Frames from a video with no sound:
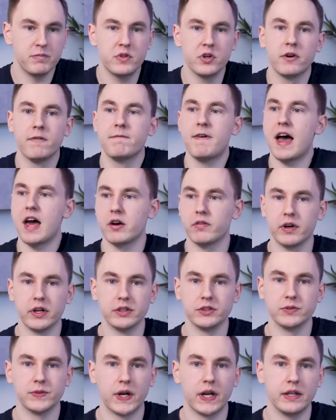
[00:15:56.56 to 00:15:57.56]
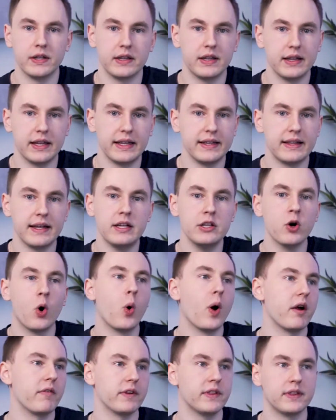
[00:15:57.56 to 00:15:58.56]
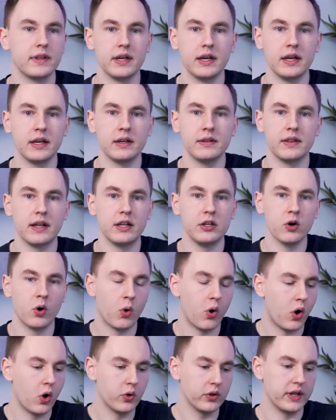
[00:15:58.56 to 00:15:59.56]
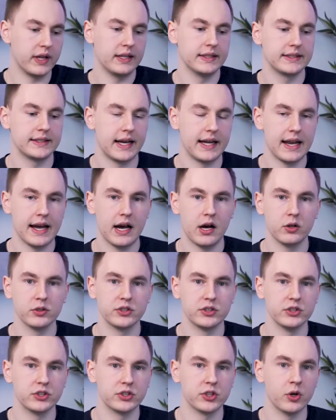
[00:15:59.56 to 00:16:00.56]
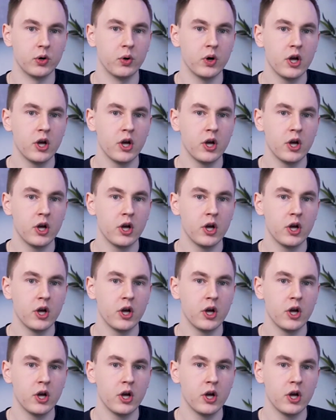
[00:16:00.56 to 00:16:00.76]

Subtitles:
veterans, right? Like, they know everything, they know all the inside outs, and so